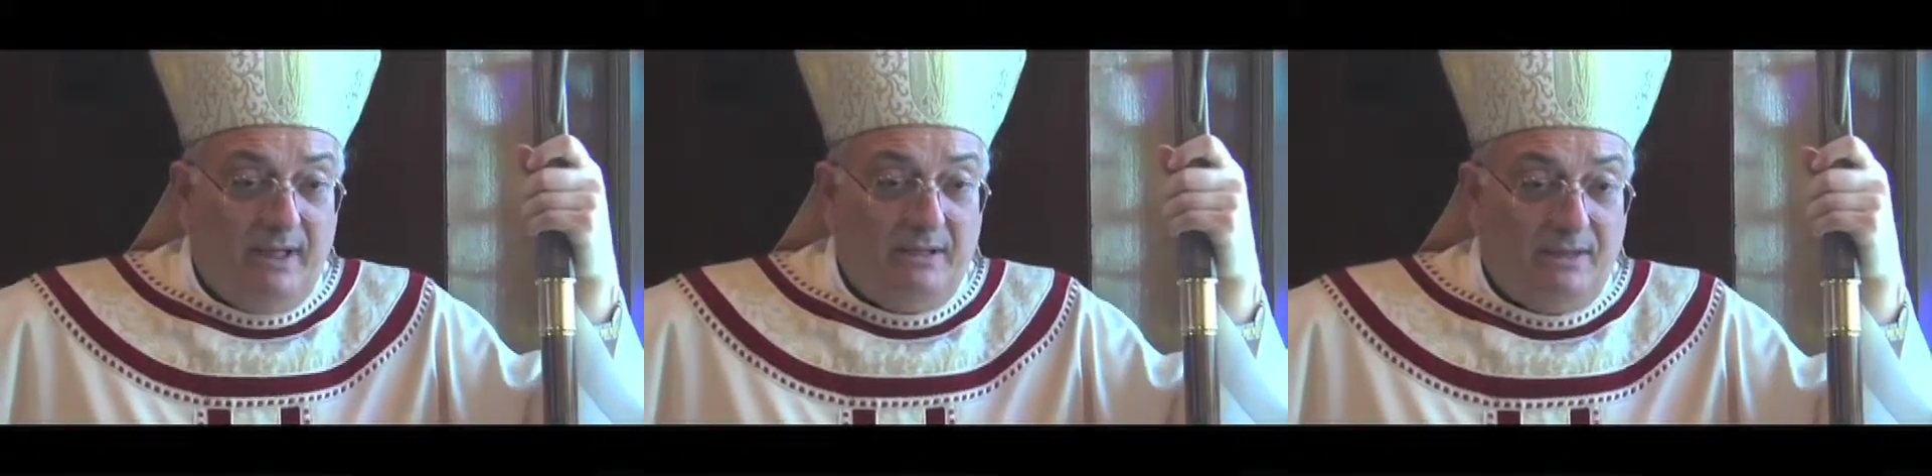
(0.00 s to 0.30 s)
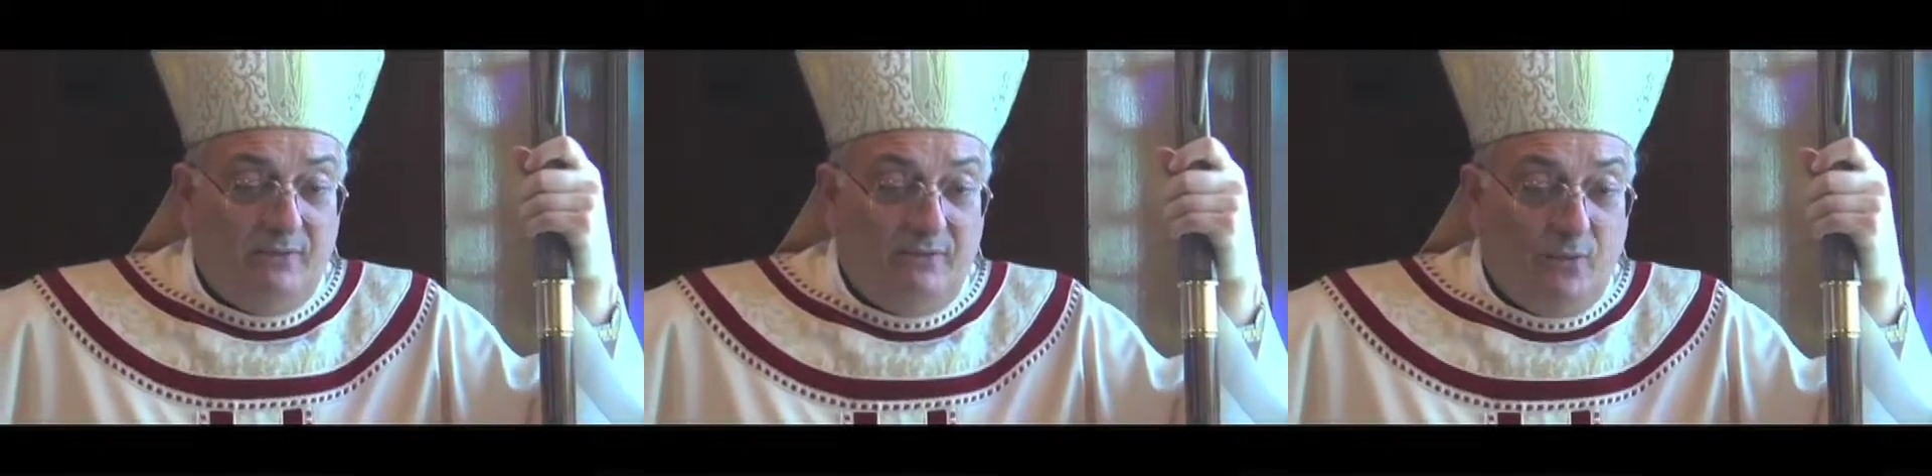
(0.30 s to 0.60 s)

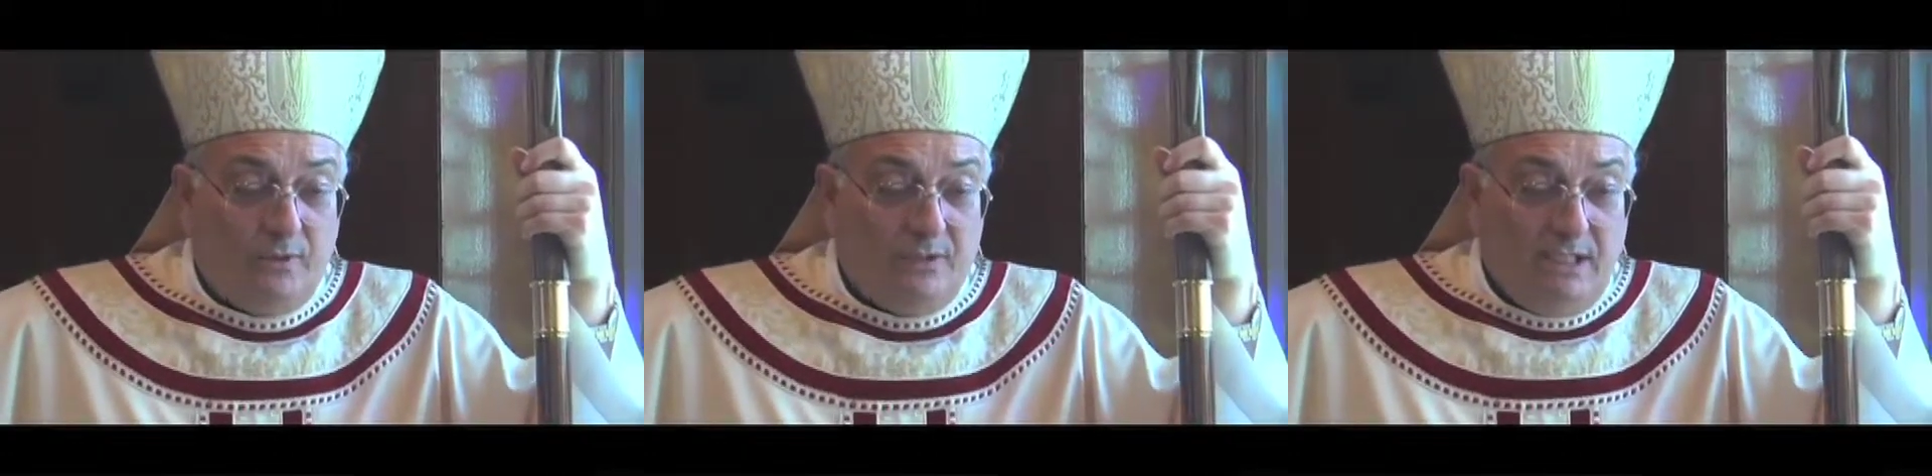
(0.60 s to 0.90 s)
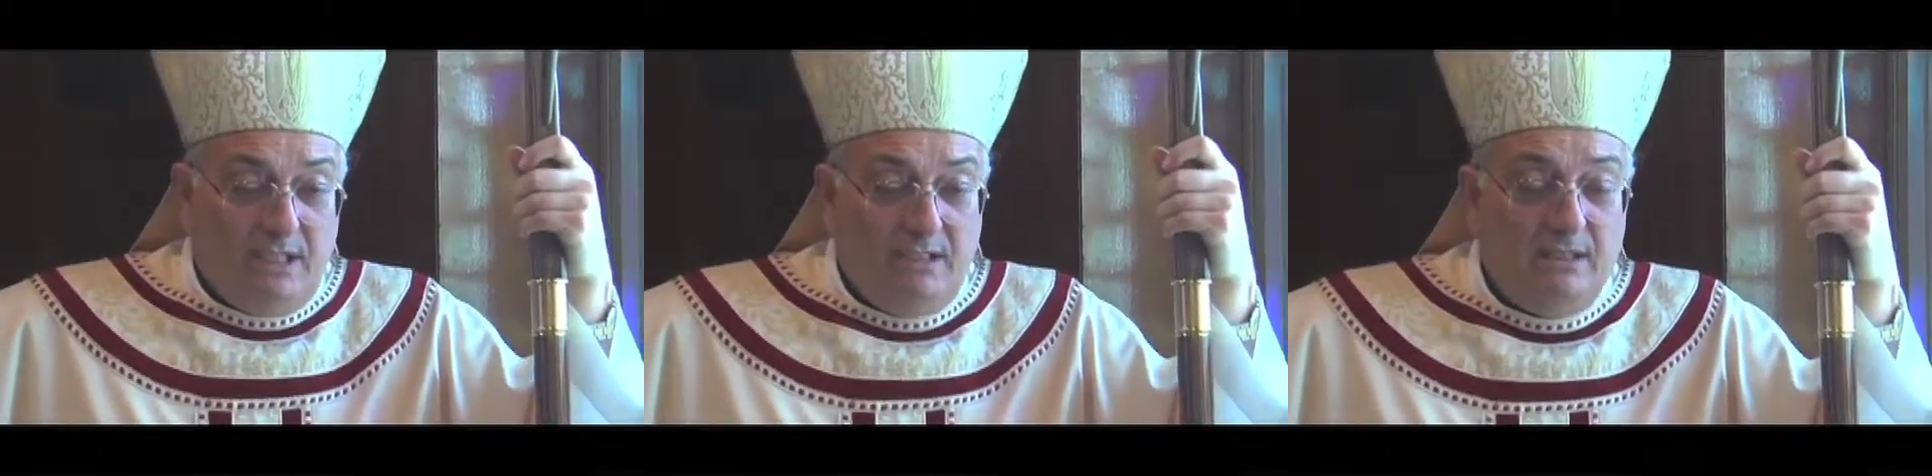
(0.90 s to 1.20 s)

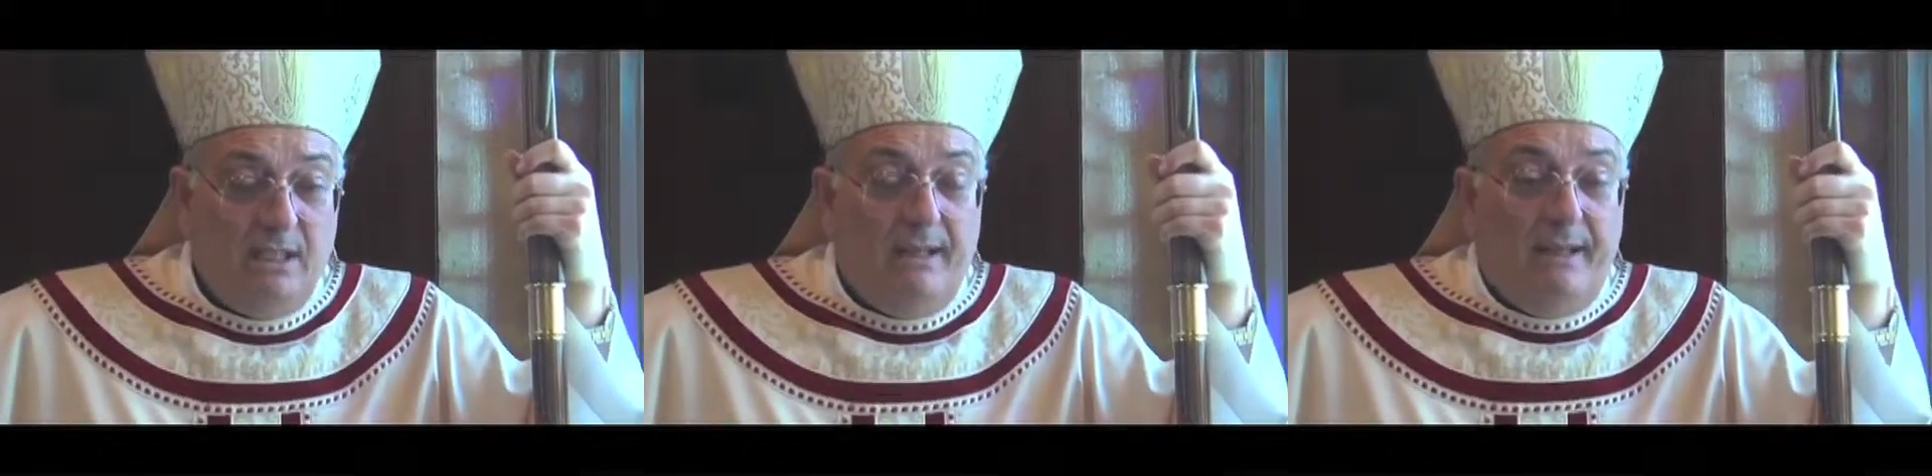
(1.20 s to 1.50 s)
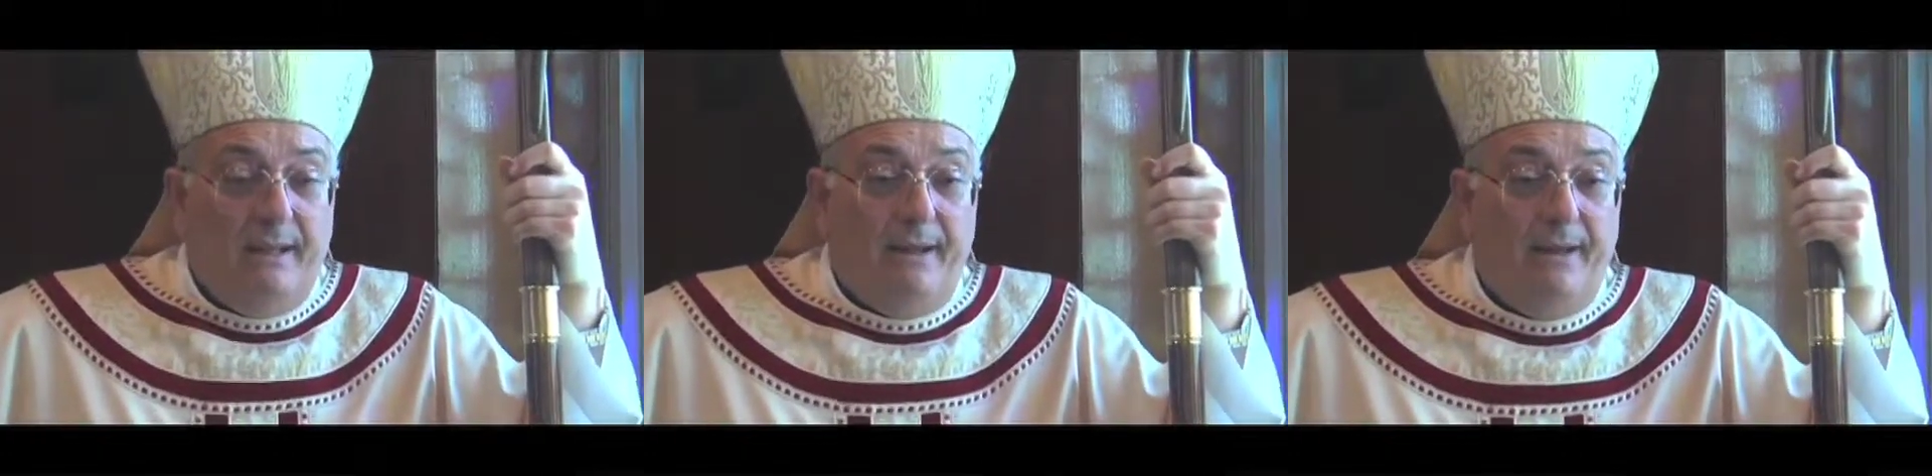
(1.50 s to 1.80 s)
1914
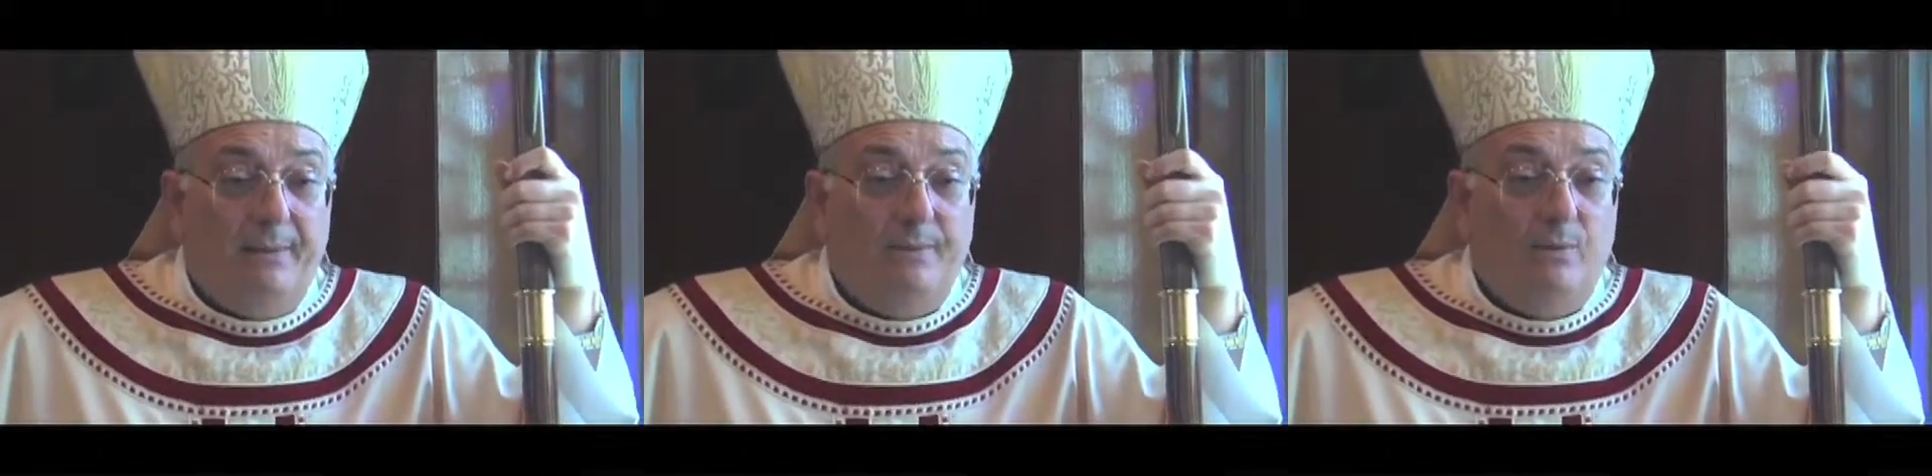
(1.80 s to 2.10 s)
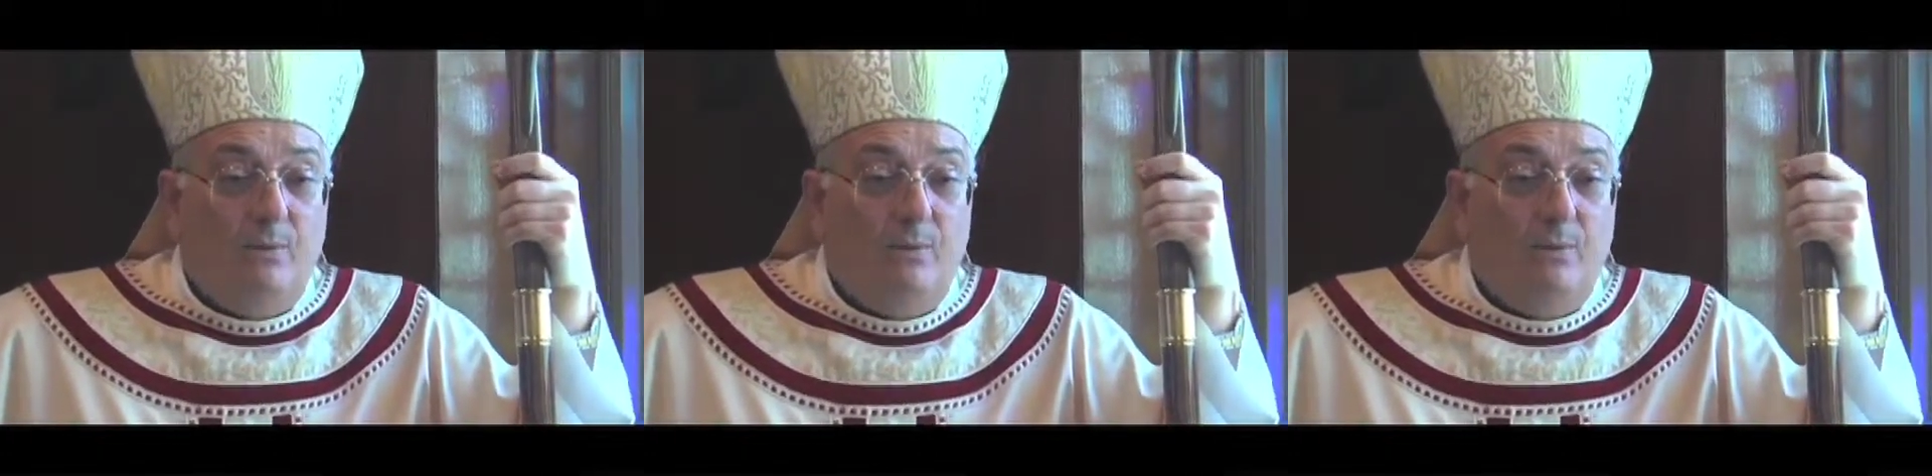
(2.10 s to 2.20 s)
uh,